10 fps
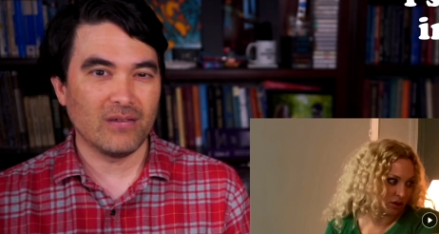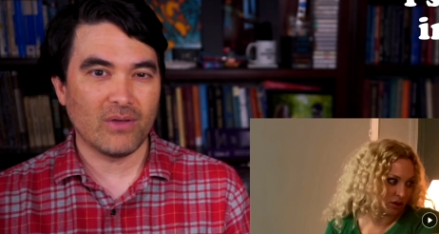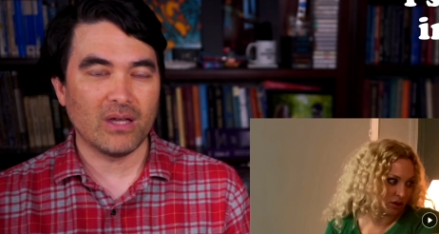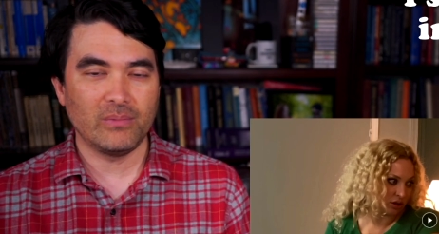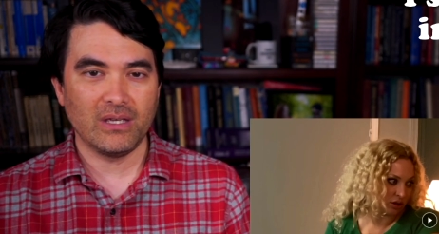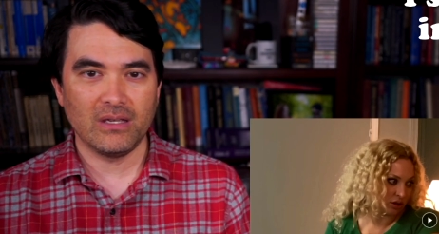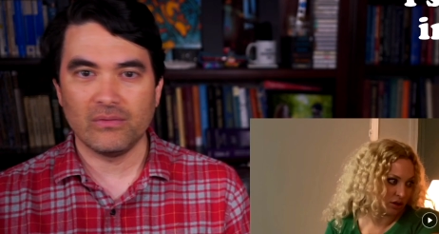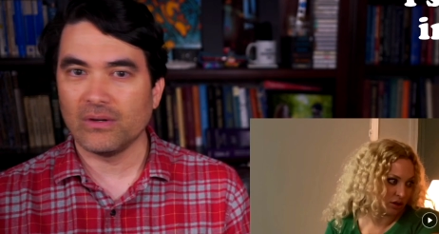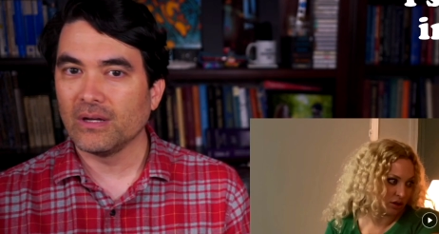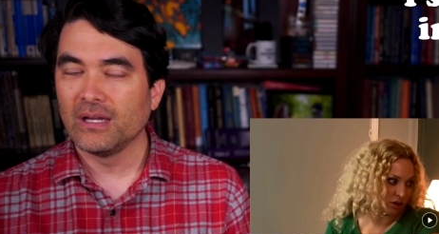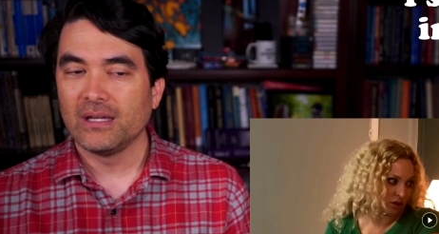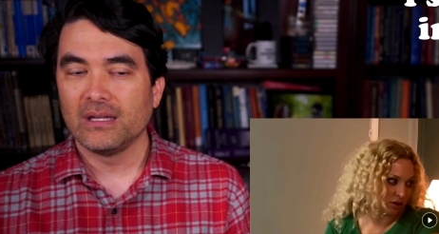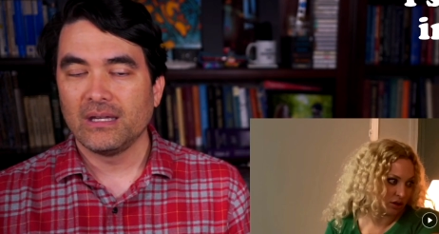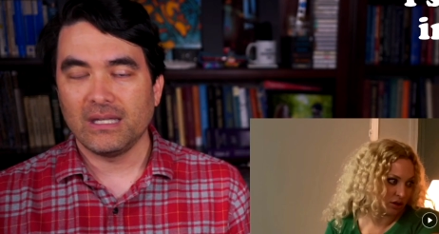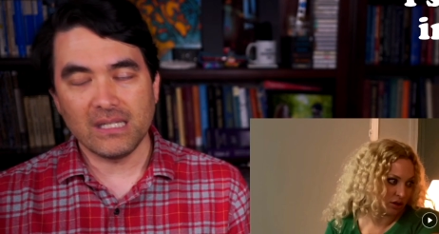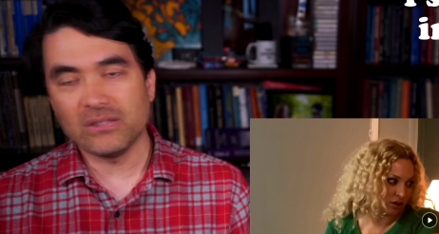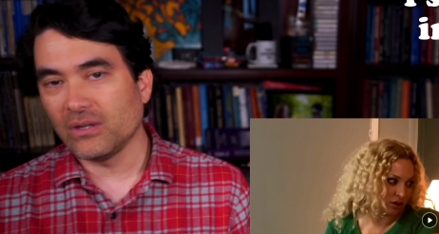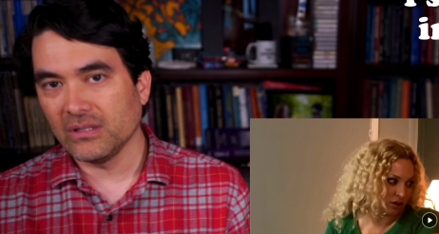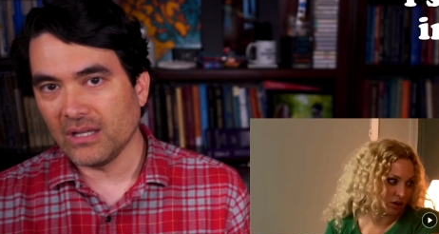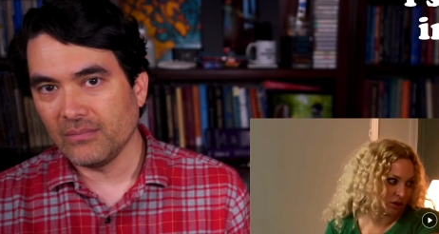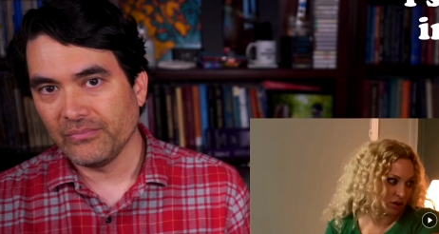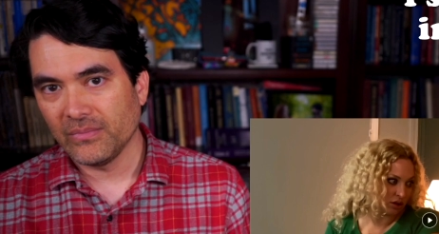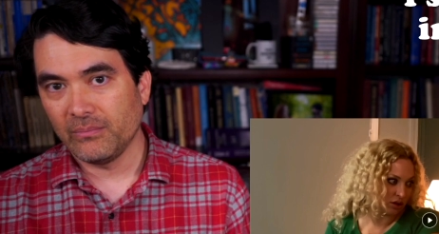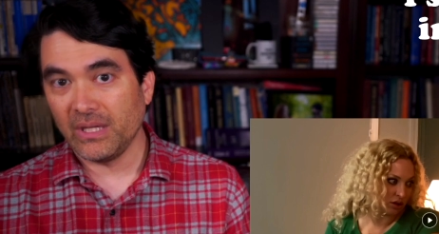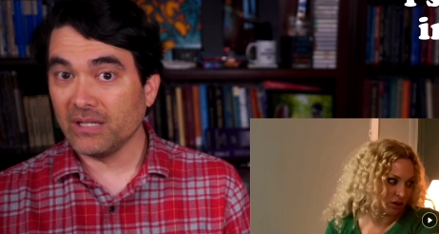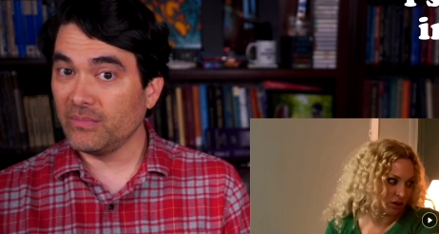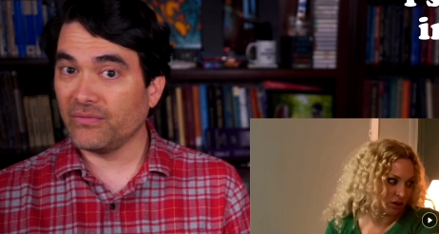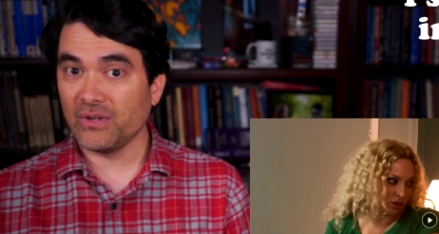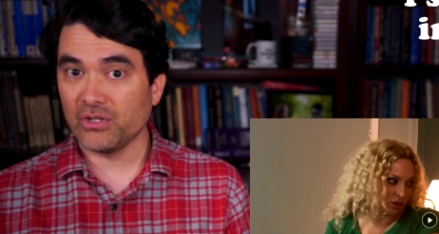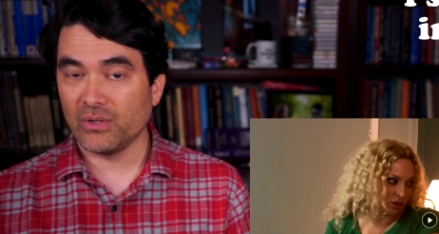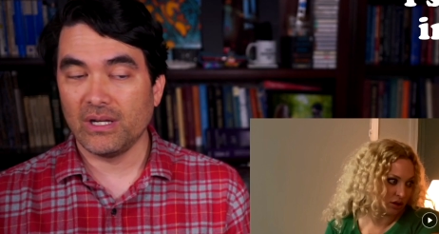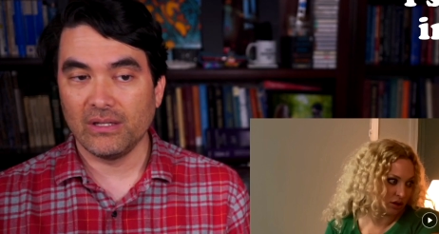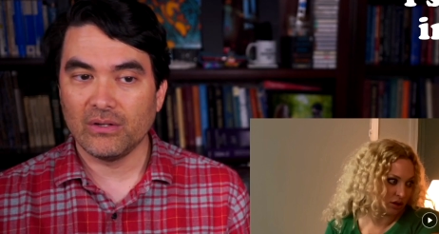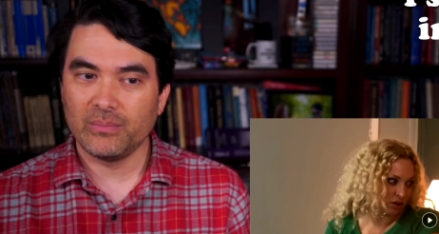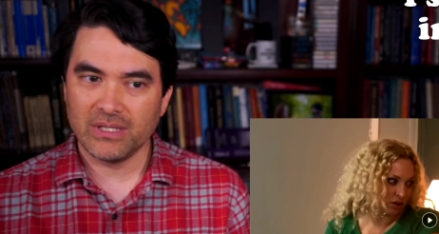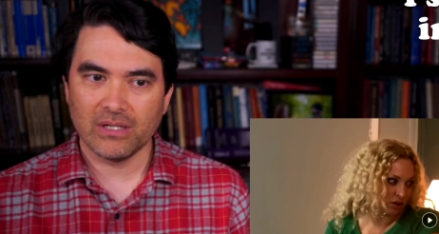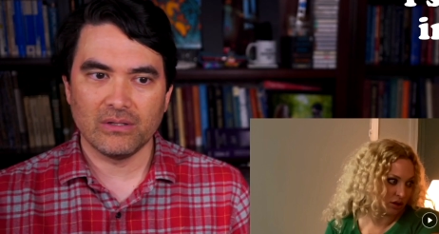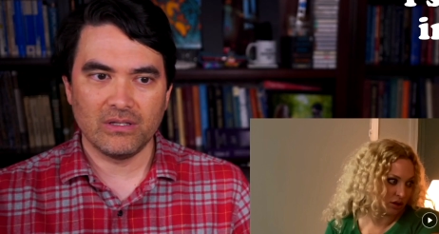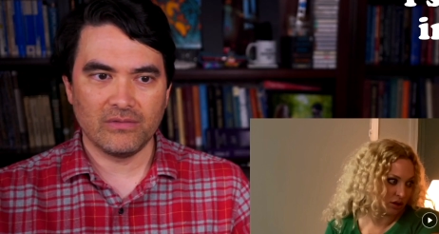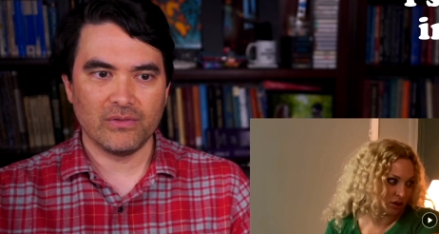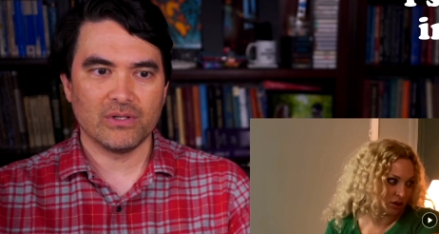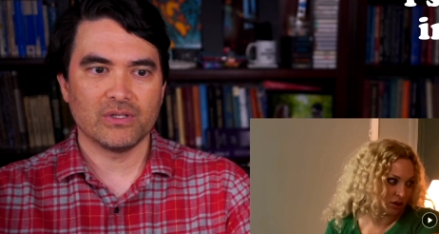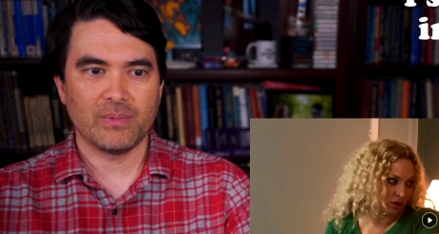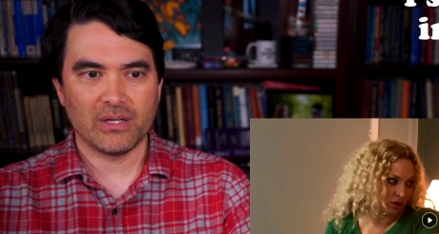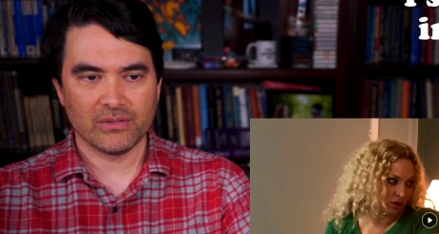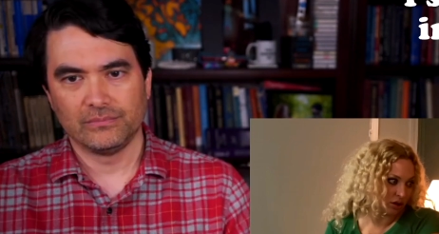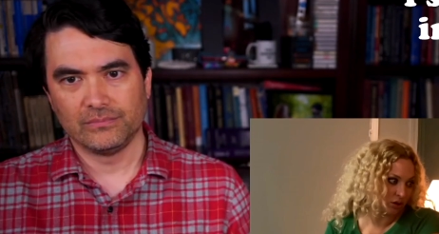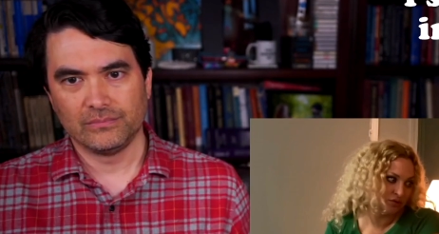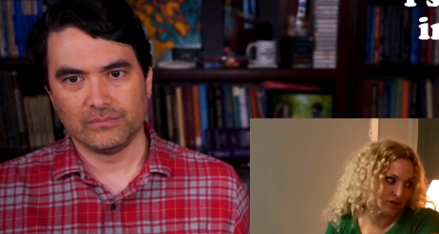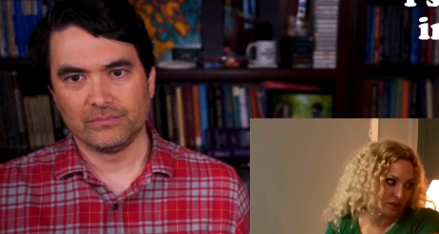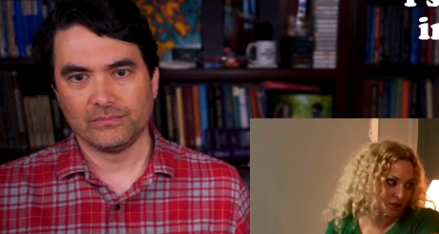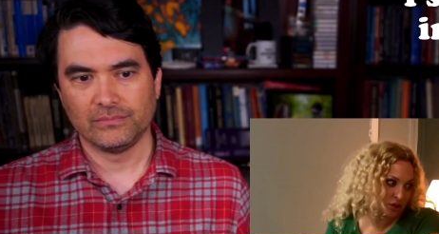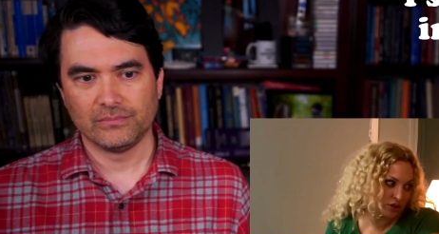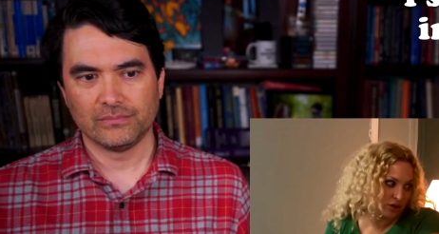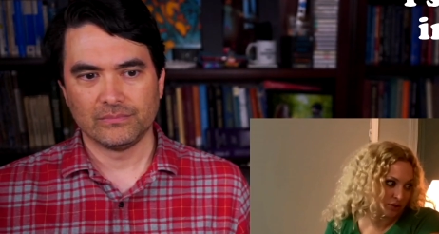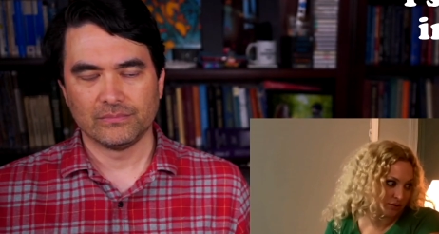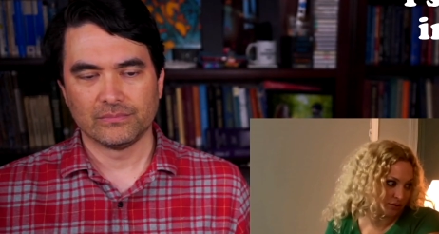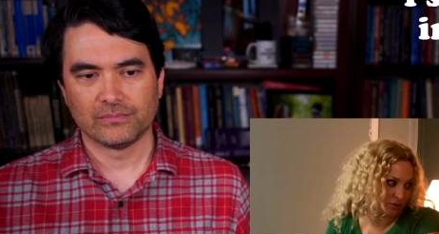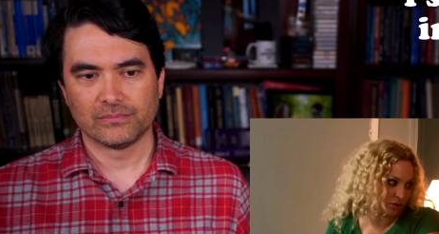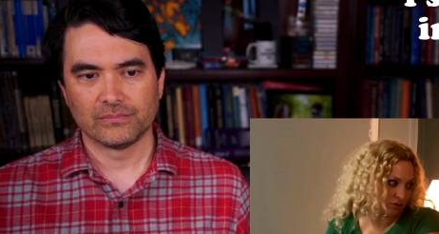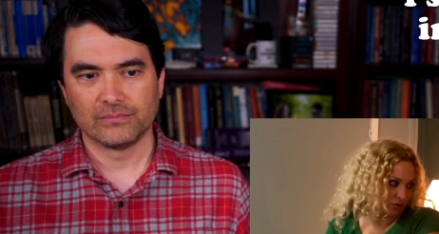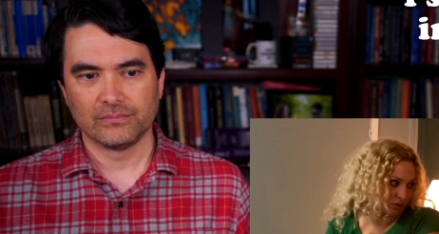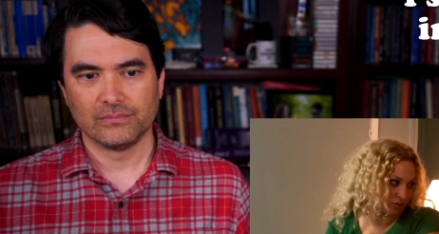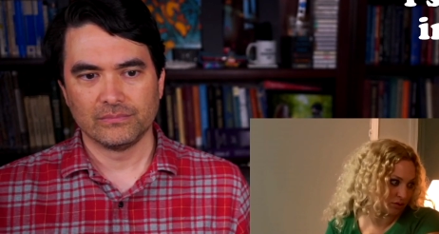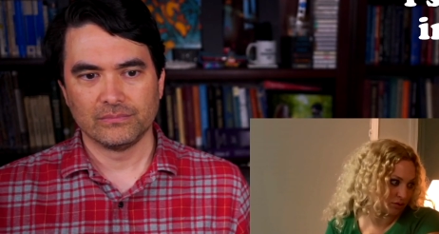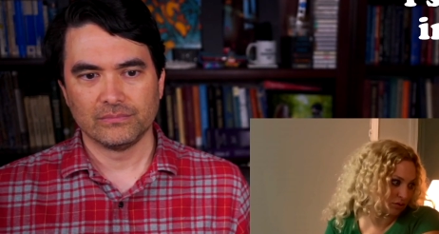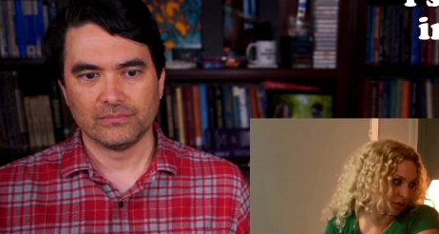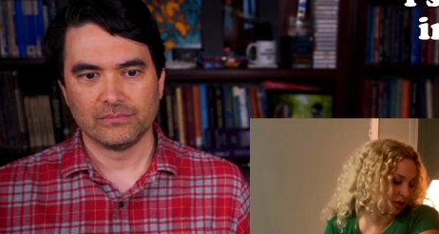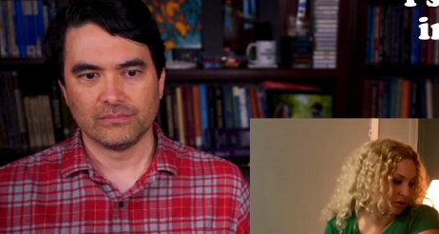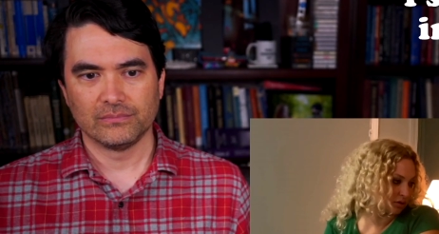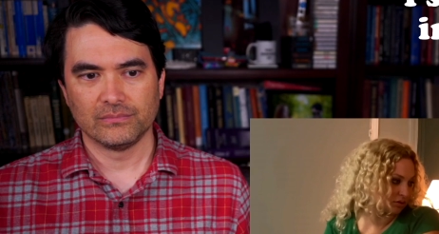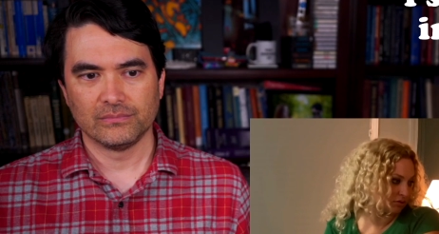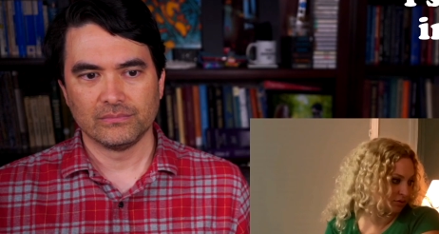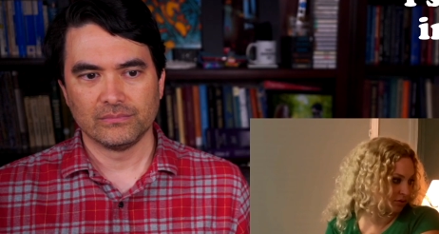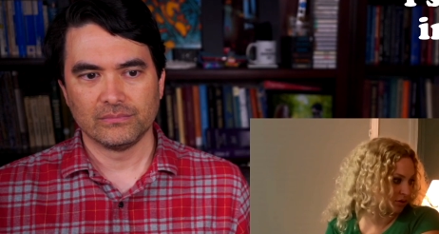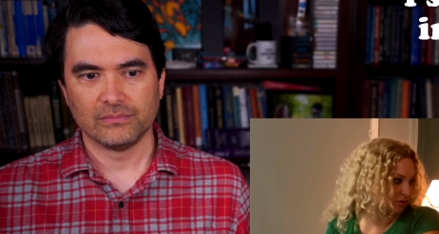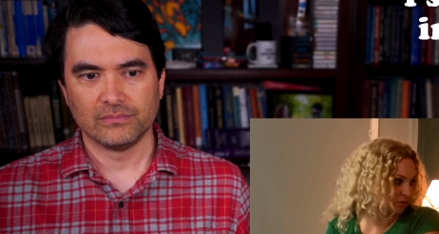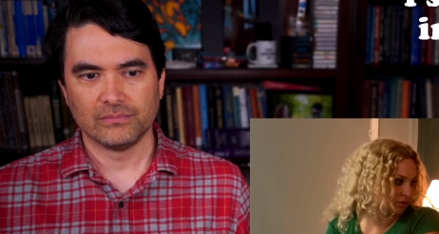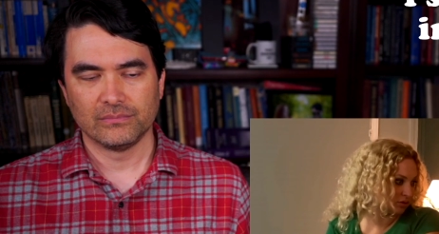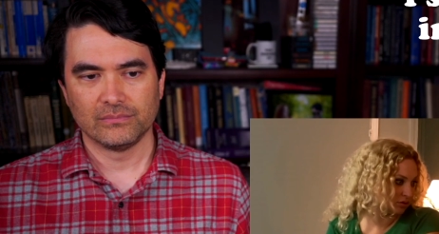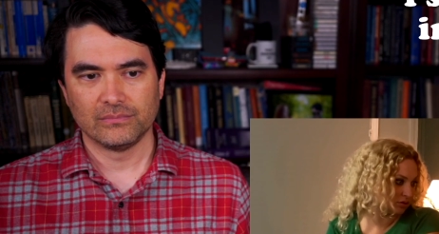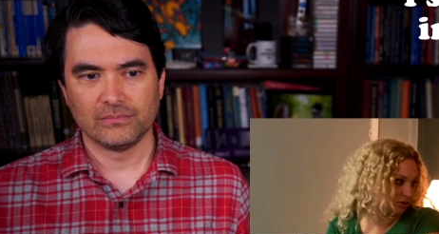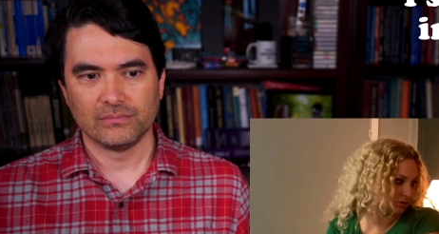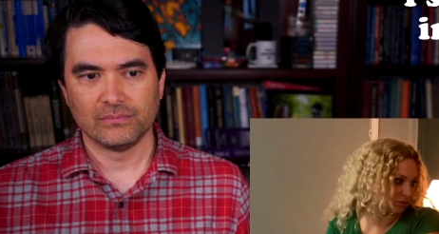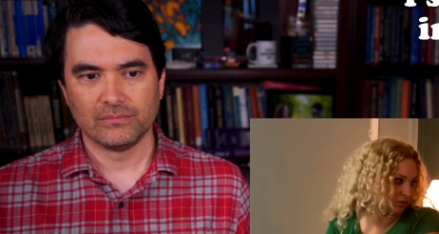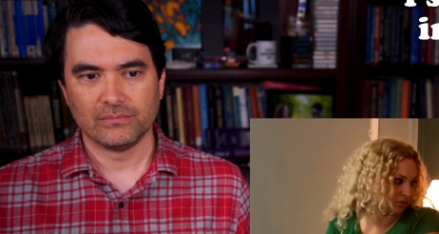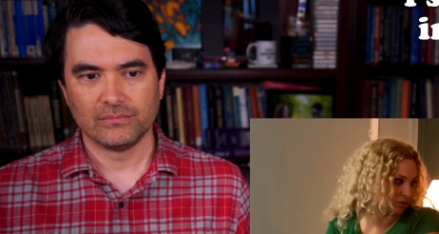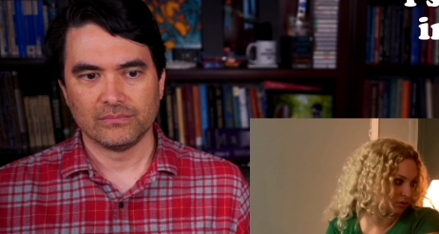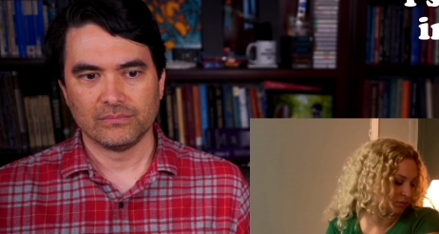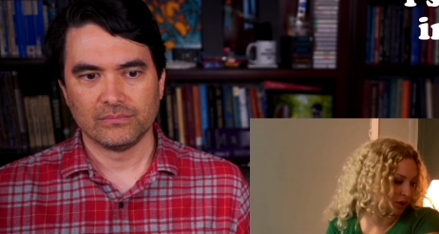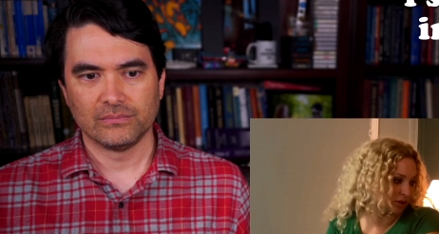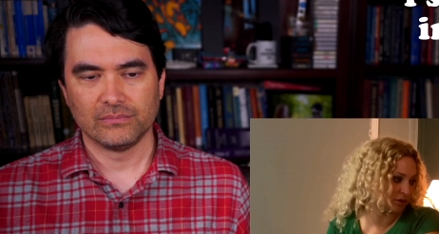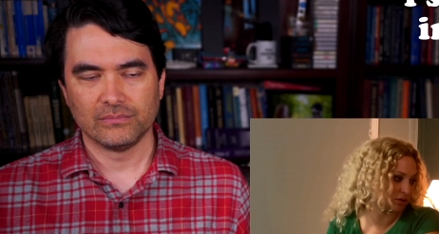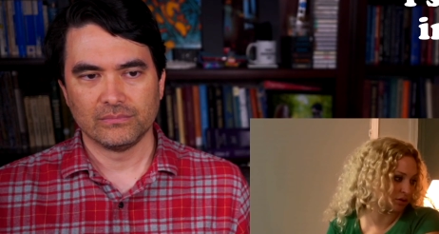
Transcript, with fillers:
Speaker 1: of odd behavior. It takes a long time. It can be frustrating, though, particularly if you're a spouse.
Speaker 2: Obviously, I should leave if you don't want to, like, if you're not married,